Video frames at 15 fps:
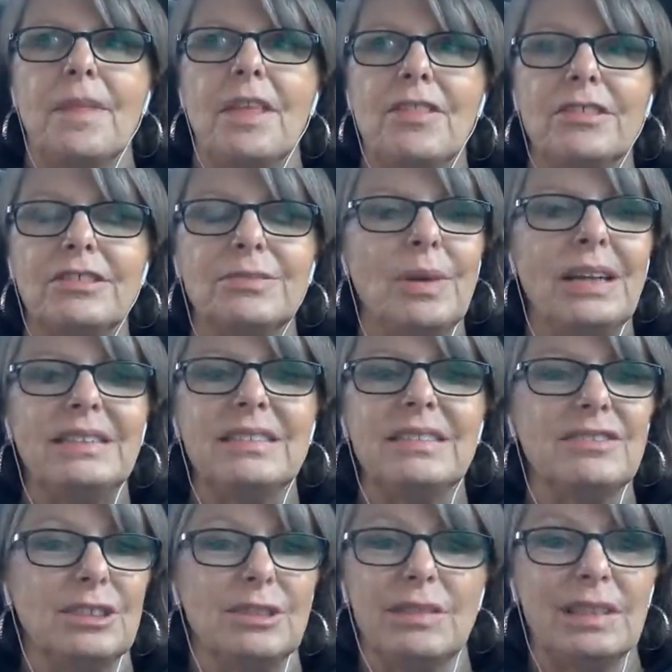there's ways
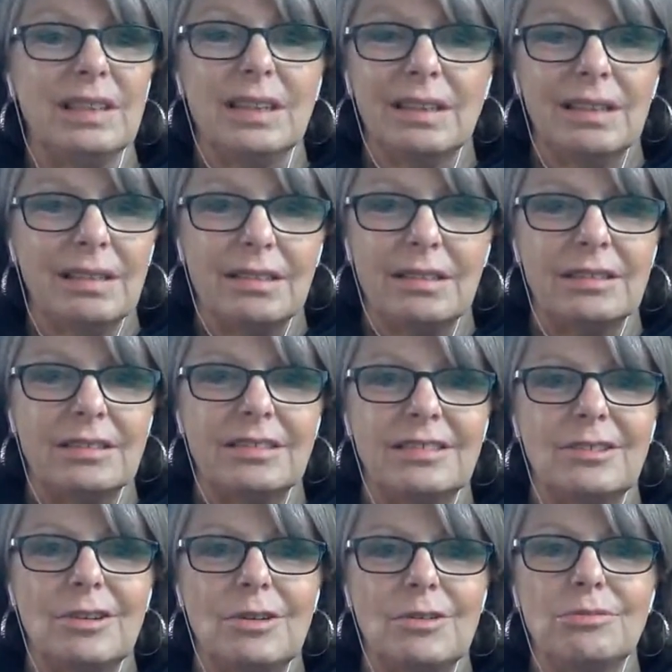of doing it. There's
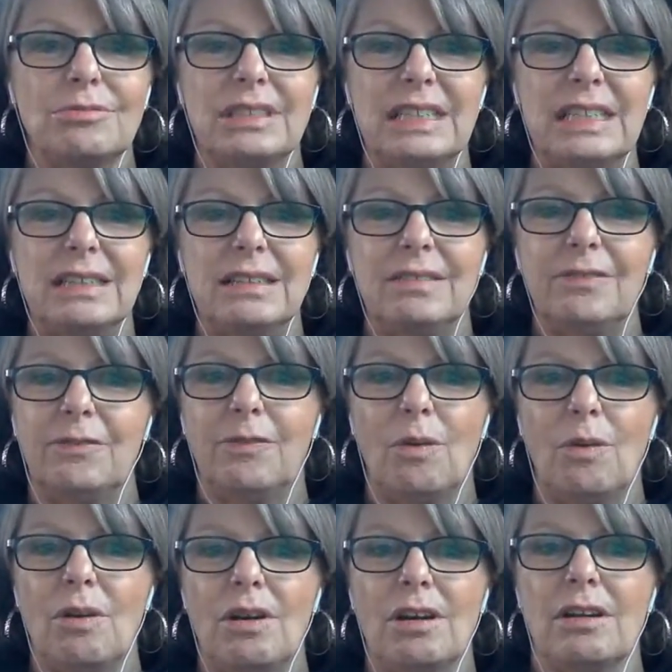no need for
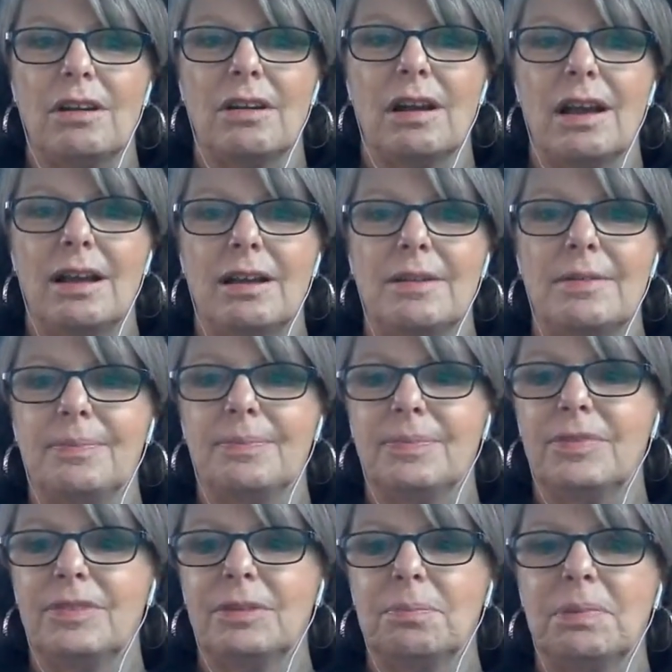
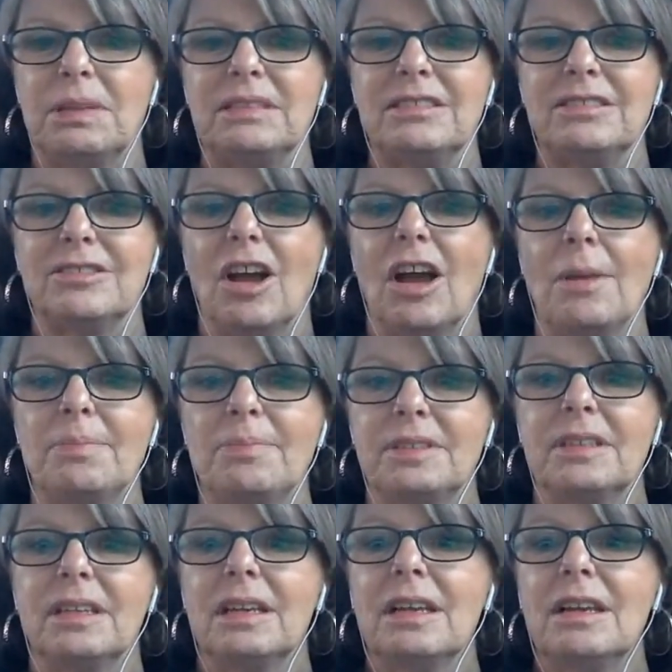to be stopped
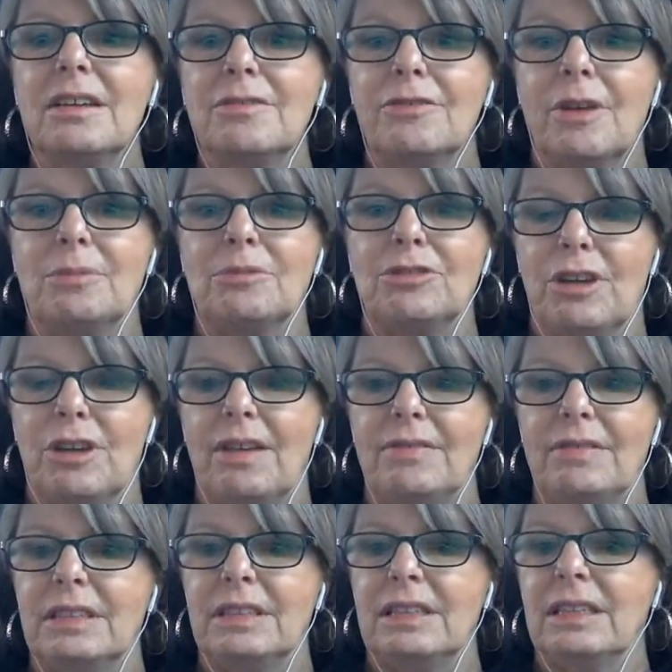from
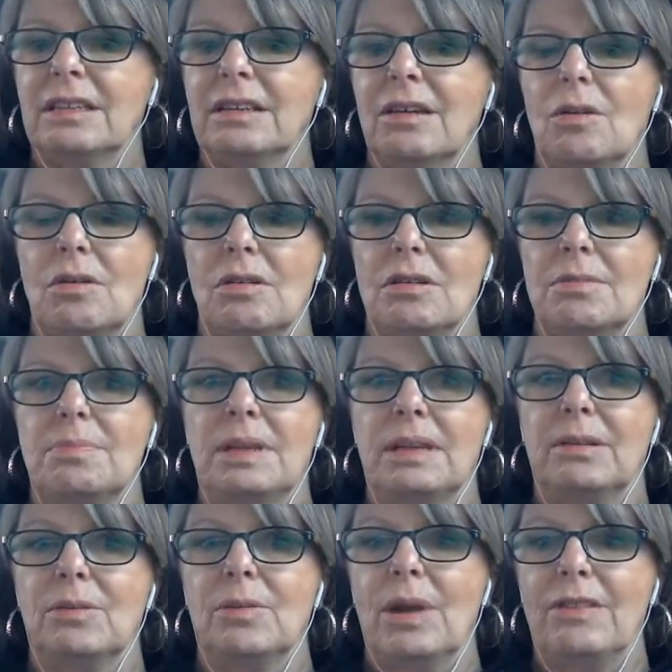traveling or
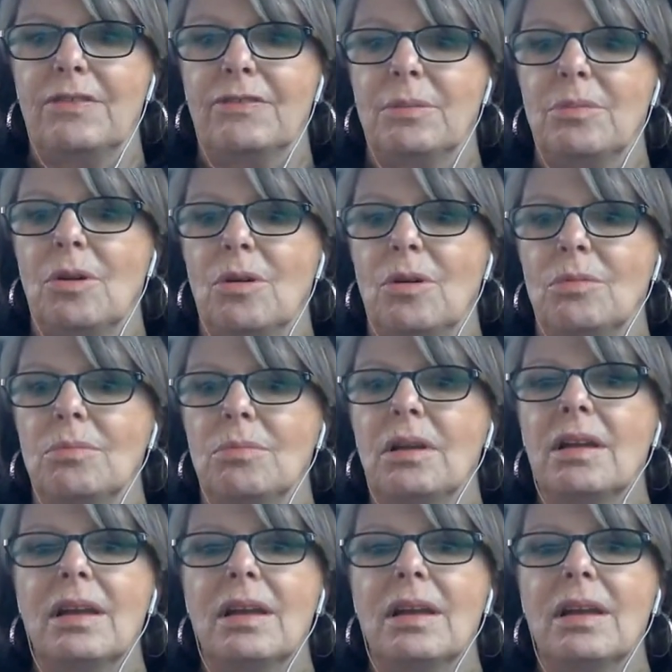being away from home.